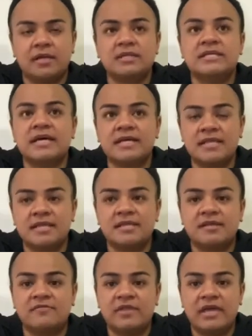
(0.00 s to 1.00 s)
dozens
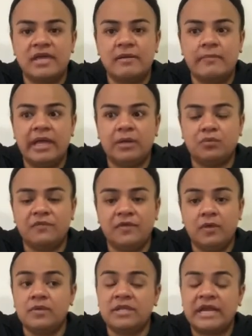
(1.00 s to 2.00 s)
of them and
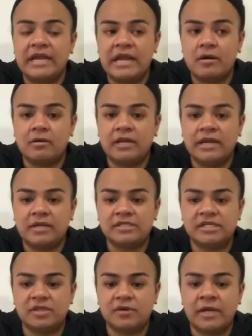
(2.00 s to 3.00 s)
reviews, and I narrowed it down to
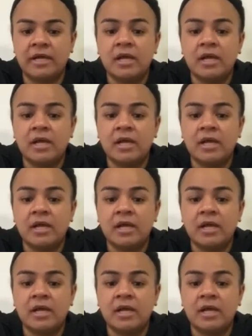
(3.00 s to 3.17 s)
3.